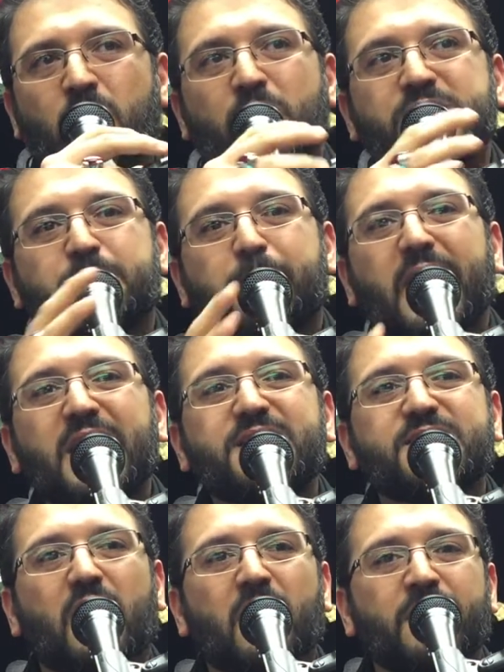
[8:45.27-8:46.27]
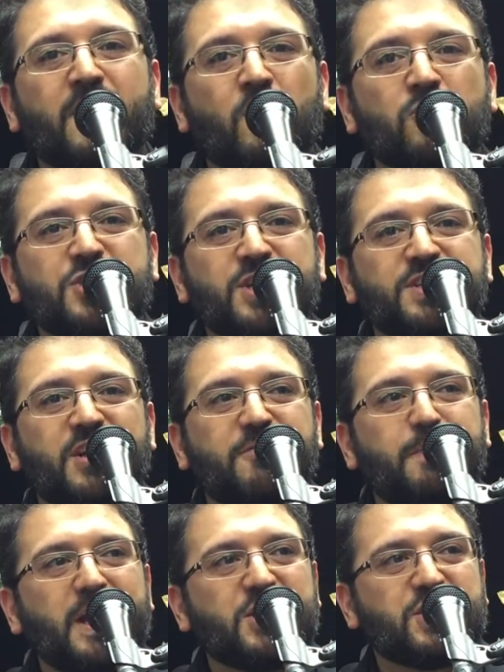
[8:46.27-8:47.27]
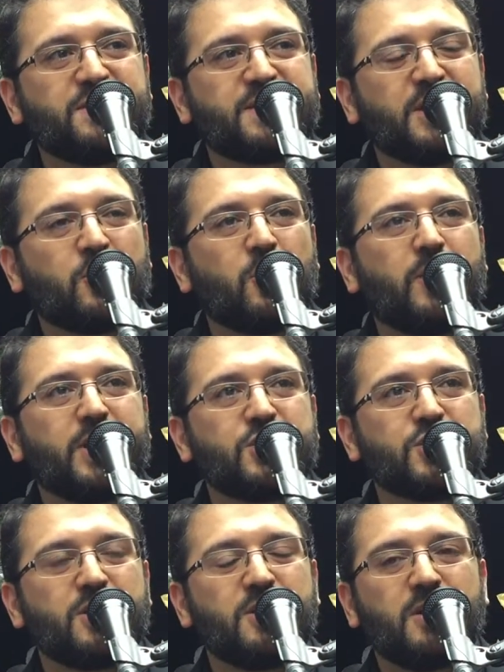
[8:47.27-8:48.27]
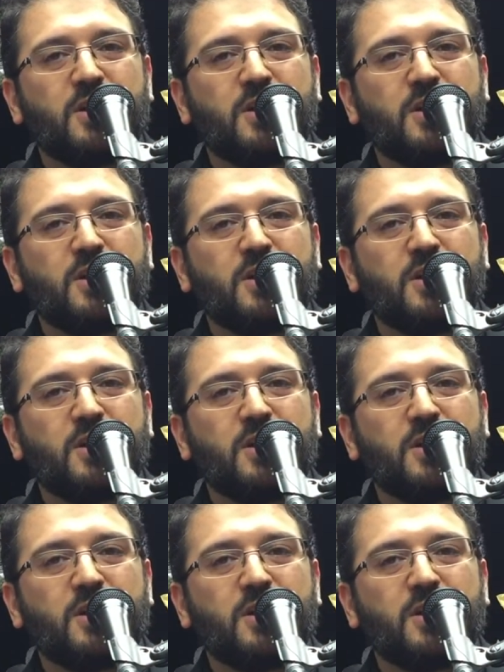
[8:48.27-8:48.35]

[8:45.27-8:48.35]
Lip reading: was based on the notions of patience and courage.